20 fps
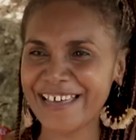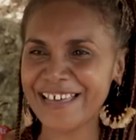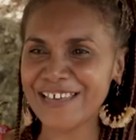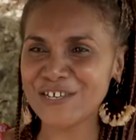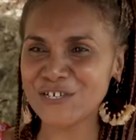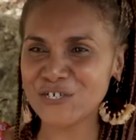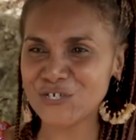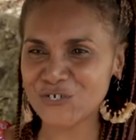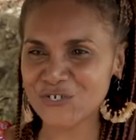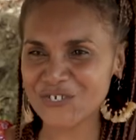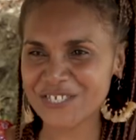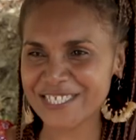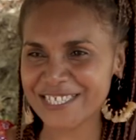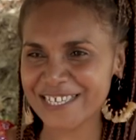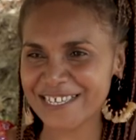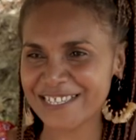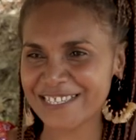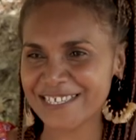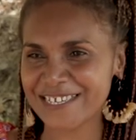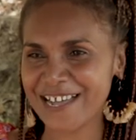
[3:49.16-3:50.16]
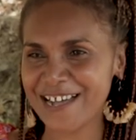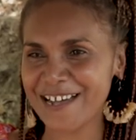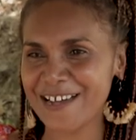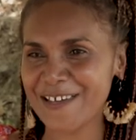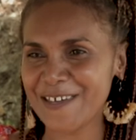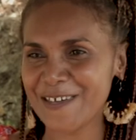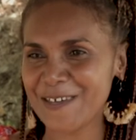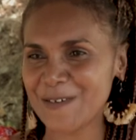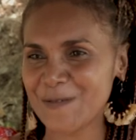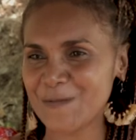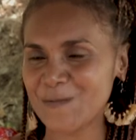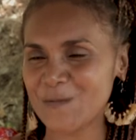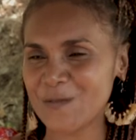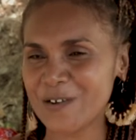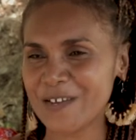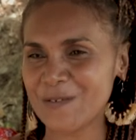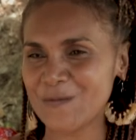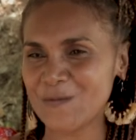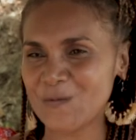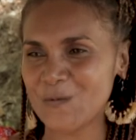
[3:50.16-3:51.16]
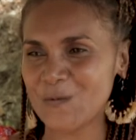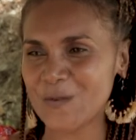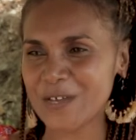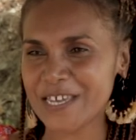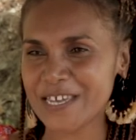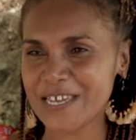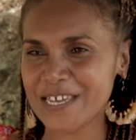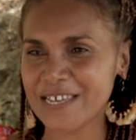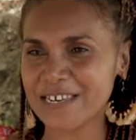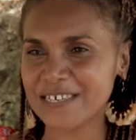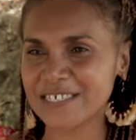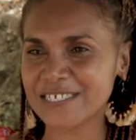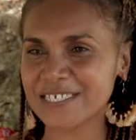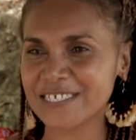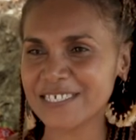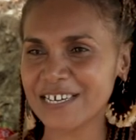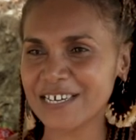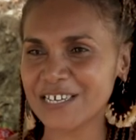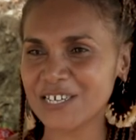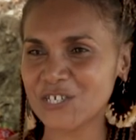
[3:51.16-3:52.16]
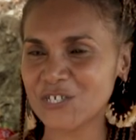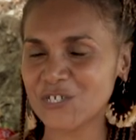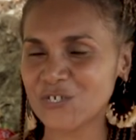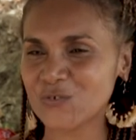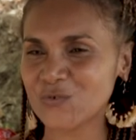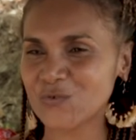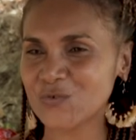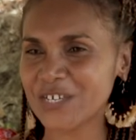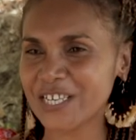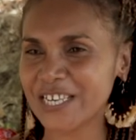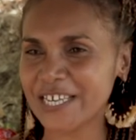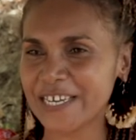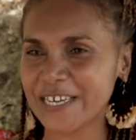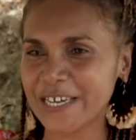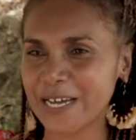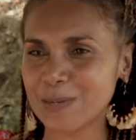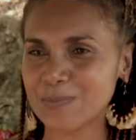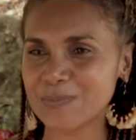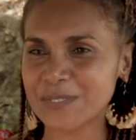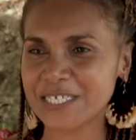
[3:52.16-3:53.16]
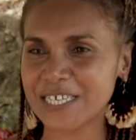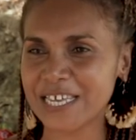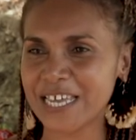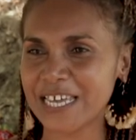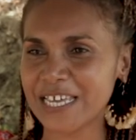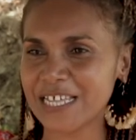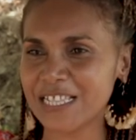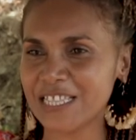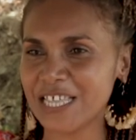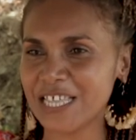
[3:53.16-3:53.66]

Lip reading: interesting time when we decided to really upscale